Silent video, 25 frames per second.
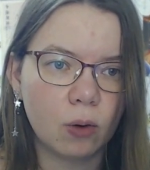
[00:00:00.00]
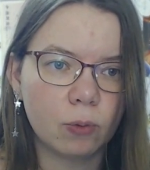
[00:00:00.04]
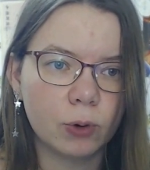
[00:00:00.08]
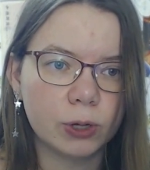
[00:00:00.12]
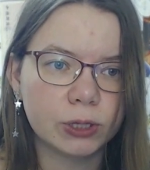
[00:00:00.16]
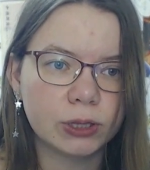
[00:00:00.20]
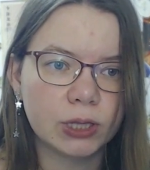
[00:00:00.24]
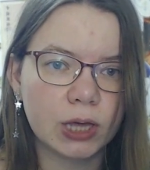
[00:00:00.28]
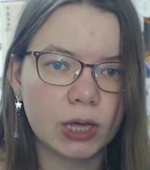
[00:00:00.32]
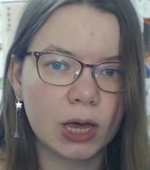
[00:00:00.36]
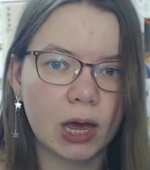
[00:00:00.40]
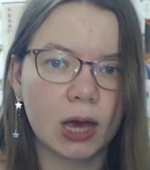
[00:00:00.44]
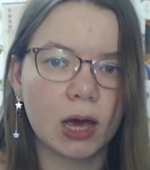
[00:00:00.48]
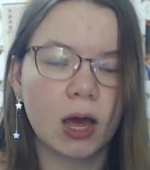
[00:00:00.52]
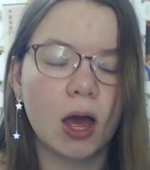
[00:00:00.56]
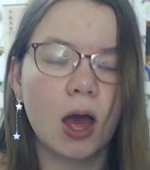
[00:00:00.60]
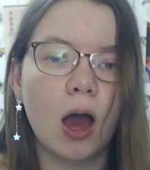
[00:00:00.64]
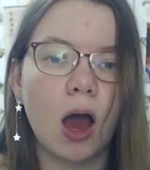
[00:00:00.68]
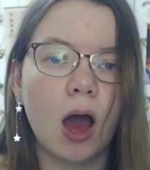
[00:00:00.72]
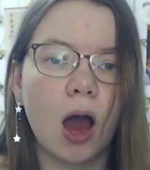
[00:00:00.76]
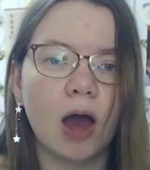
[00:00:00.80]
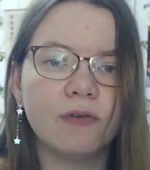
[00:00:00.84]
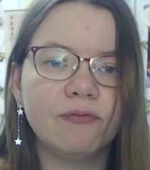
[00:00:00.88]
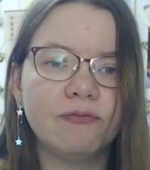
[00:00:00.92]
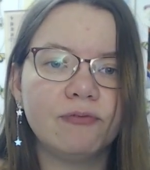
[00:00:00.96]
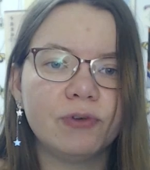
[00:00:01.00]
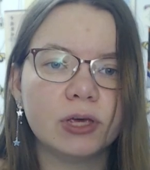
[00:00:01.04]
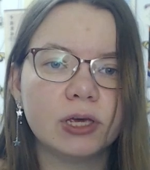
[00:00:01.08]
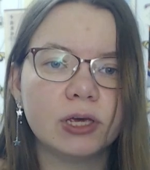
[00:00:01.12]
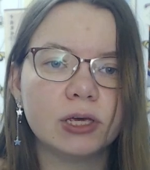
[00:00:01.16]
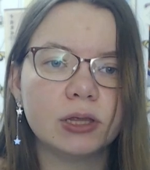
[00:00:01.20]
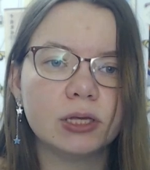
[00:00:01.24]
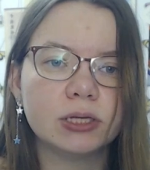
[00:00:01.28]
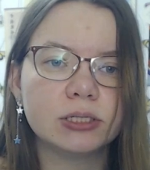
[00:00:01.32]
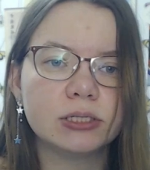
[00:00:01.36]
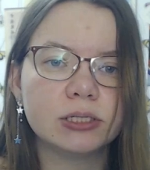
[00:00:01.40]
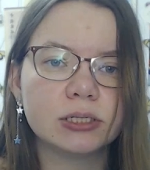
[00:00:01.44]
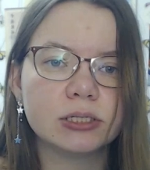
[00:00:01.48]
What the heck? I
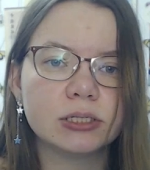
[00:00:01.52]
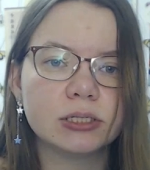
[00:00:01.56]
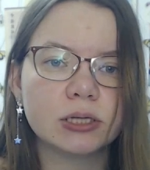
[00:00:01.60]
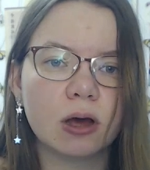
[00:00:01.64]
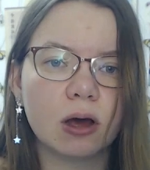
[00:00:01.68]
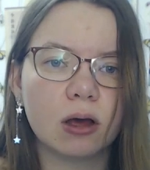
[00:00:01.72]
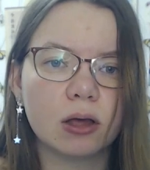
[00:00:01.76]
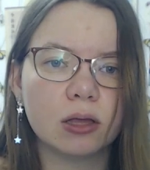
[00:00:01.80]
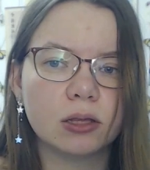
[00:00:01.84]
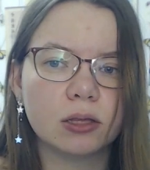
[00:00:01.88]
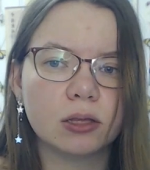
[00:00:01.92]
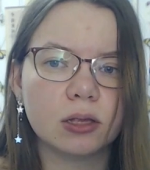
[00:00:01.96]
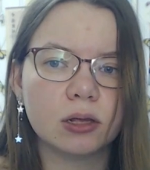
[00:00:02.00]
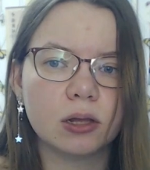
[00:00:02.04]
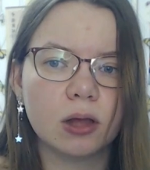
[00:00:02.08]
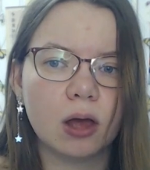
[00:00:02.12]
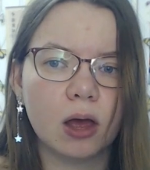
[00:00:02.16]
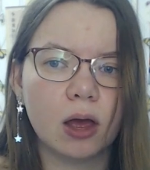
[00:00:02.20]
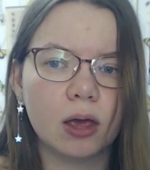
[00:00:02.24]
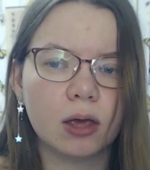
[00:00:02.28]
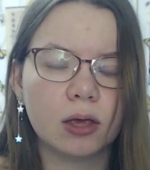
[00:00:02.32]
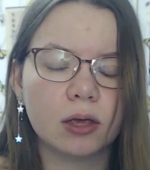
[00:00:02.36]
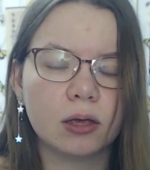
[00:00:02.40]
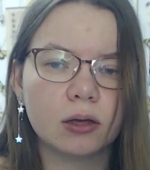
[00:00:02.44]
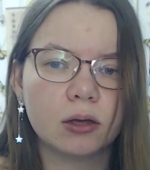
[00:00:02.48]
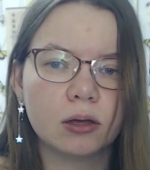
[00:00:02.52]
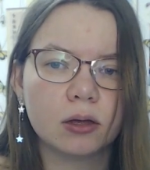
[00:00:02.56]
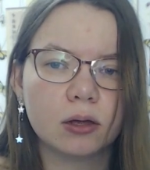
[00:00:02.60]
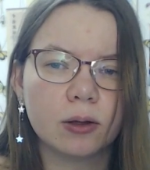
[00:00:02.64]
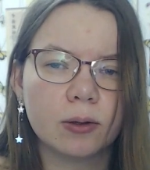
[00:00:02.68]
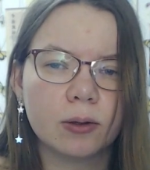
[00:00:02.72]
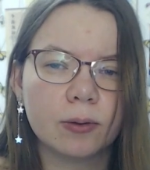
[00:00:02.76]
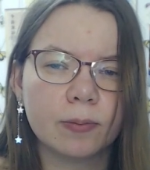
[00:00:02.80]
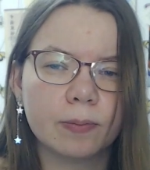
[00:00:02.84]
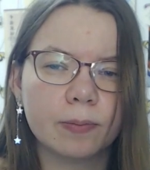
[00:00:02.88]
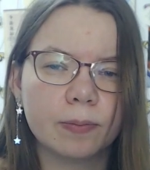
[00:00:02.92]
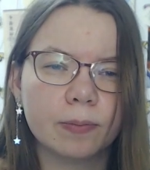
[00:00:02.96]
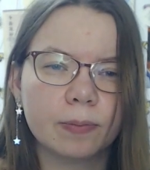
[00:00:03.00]
think this is kind of like
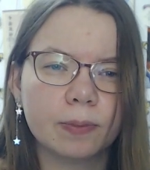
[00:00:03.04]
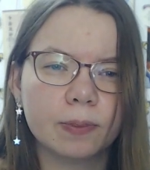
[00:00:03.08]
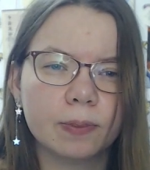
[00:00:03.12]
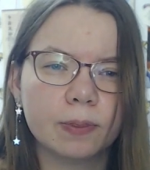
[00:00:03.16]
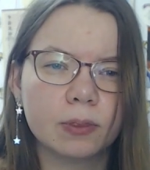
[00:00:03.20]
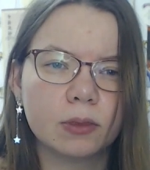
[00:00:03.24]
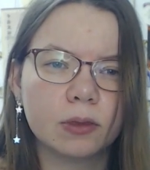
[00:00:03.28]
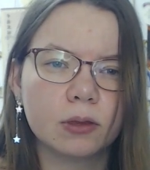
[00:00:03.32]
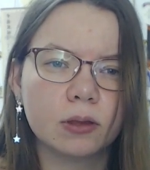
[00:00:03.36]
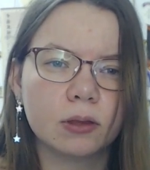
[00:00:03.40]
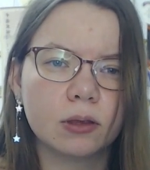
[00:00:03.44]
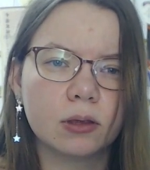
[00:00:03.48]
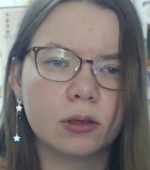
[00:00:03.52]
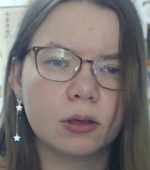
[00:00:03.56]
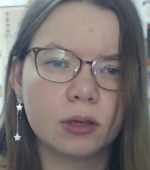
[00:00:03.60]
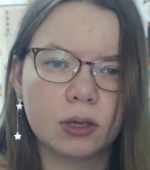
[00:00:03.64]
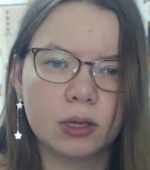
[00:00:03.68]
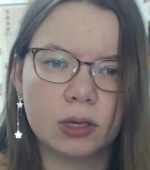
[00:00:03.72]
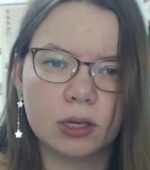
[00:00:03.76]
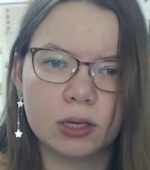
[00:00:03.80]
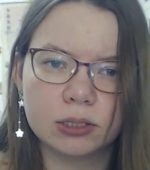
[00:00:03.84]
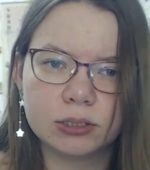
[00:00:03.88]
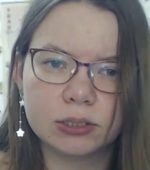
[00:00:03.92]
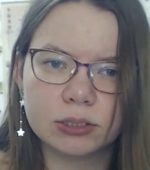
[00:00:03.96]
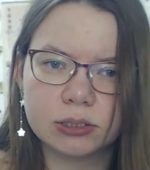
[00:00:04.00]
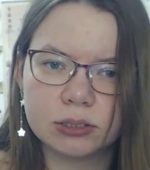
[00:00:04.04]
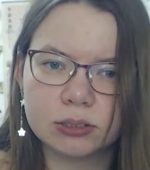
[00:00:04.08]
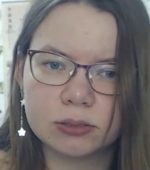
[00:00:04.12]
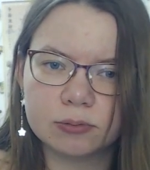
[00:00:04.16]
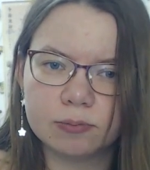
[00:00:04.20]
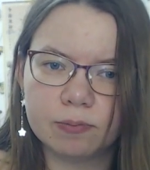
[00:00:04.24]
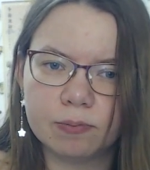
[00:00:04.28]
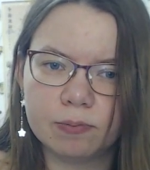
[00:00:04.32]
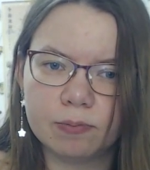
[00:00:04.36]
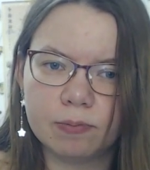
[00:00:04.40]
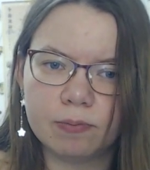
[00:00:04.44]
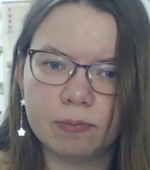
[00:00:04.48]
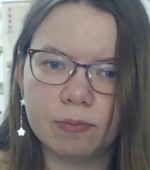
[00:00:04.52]
his
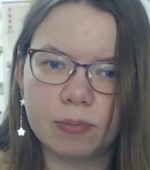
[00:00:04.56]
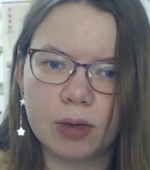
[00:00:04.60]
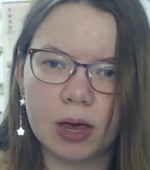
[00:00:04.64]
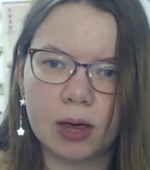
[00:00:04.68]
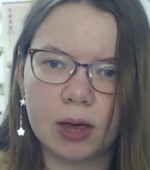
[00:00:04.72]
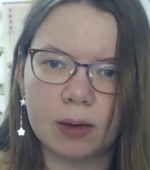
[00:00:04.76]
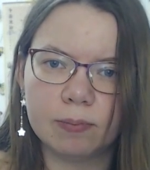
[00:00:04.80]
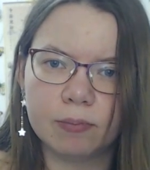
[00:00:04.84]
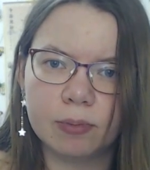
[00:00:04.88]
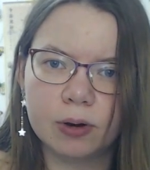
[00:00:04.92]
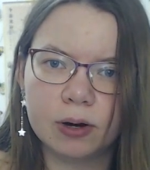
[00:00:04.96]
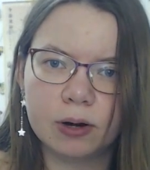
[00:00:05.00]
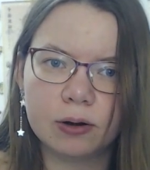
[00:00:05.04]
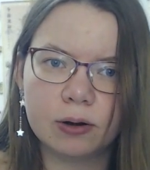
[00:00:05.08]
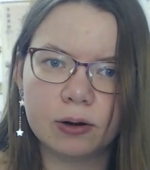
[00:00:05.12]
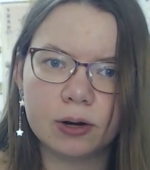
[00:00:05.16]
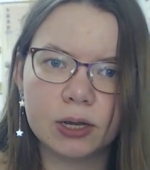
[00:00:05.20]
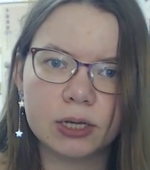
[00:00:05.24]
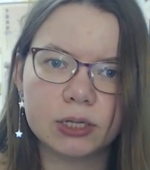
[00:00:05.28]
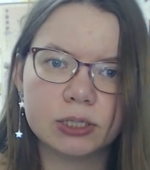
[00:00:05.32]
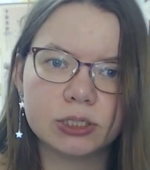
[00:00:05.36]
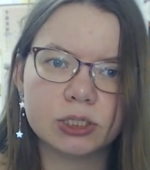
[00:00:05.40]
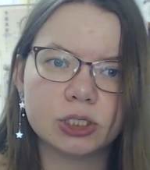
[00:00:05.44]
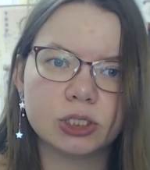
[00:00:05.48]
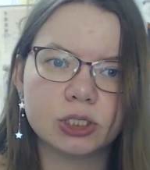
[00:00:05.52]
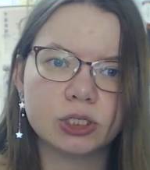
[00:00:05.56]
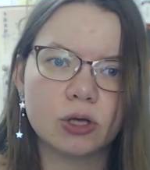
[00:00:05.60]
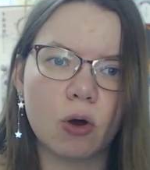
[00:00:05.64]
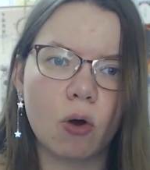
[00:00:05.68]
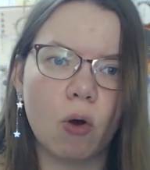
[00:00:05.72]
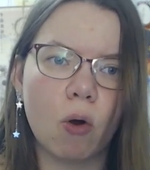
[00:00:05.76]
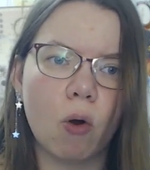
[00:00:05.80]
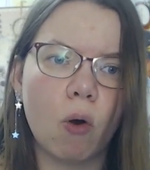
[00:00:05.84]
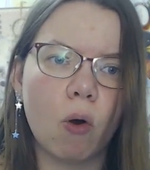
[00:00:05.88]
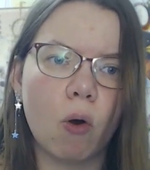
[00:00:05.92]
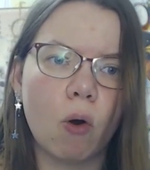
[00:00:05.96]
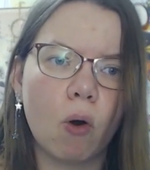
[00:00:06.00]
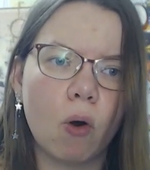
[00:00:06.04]
memories
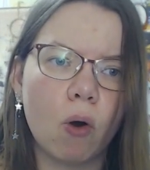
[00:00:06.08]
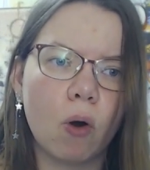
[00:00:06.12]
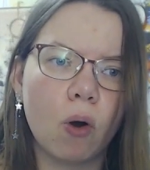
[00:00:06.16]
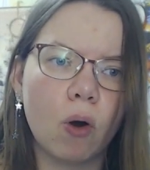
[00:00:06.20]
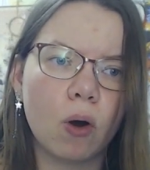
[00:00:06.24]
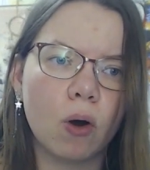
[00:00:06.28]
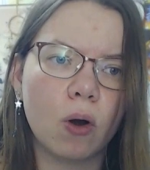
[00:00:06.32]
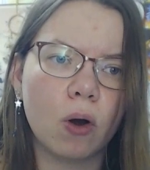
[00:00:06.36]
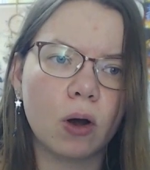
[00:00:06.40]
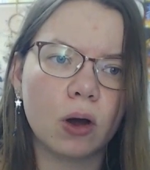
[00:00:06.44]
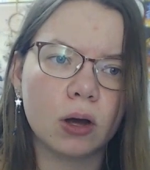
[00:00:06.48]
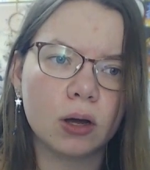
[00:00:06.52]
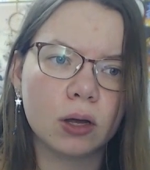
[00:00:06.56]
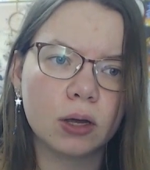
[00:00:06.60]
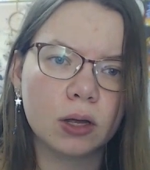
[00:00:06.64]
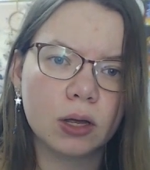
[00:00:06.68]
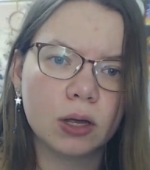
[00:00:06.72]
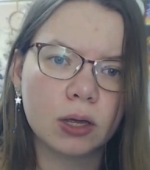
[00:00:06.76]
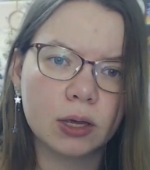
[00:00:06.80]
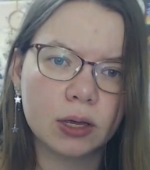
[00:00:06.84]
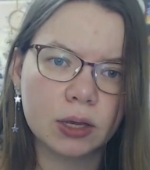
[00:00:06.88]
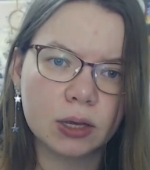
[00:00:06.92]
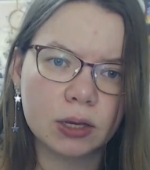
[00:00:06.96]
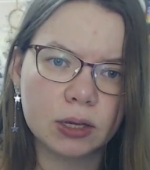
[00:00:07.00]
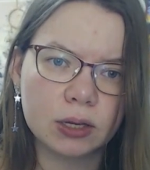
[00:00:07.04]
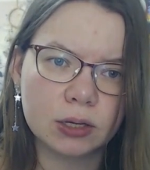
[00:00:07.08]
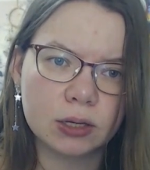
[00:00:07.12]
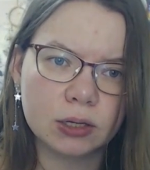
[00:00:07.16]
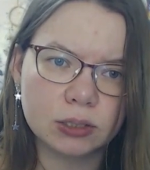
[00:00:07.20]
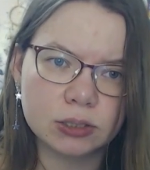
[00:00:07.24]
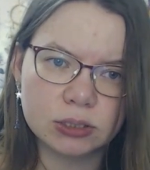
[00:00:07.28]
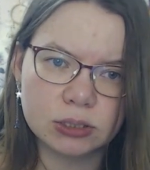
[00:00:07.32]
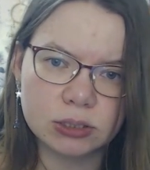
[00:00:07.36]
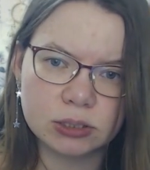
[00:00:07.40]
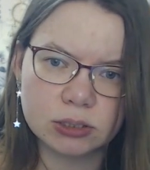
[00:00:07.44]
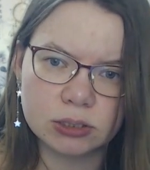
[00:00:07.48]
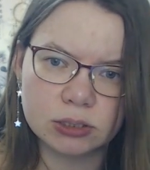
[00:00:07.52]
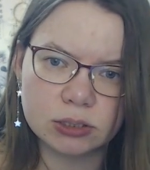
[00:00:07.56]
or
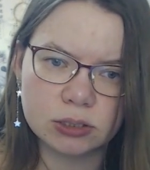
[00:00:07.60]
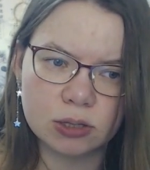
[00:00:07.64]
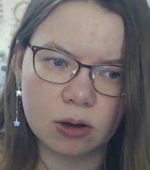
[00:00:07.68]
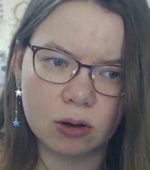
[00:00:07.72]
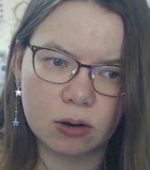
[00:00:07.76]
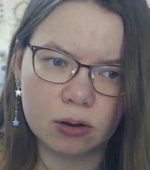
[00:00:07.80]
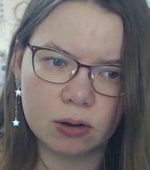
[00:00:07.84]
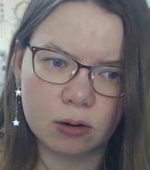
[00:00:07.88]
his.